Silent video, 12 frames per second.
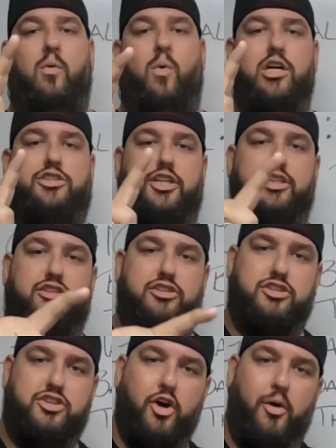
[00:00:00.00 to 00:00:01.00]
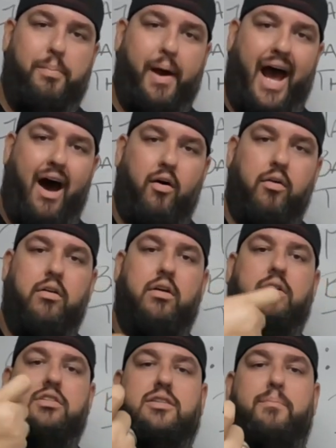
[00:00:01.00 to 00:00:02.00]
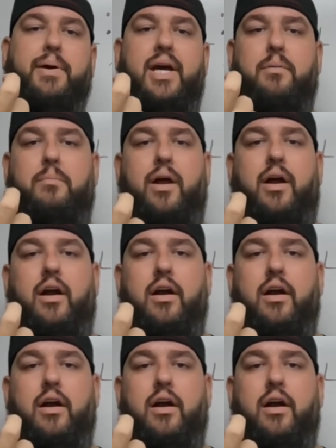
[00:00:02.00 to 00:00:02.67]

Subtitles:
I want you to scoop out some peanut butter.